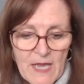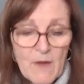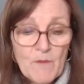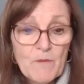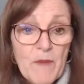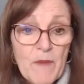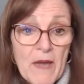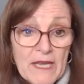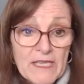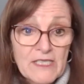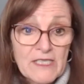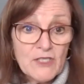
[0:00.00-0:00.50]

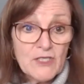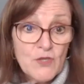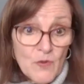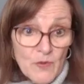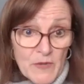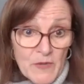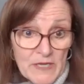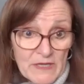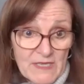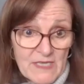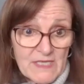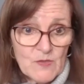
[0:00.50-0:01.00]
by
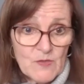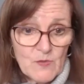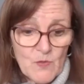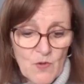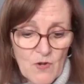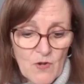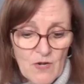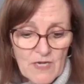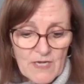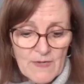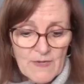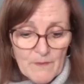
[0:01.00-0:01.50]
doing this
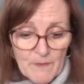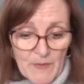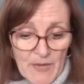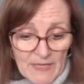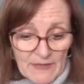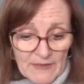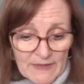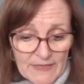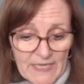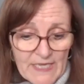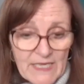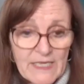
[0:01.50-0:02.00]
work, by
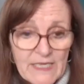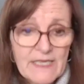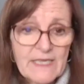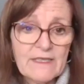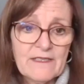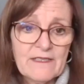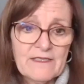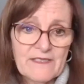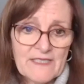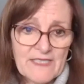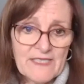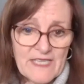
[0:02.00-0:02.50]

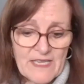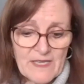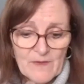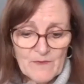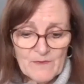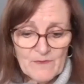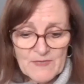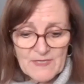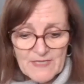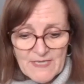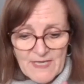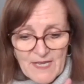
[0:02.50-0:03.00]
leading
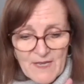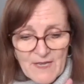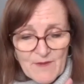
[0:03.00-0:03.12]
teams,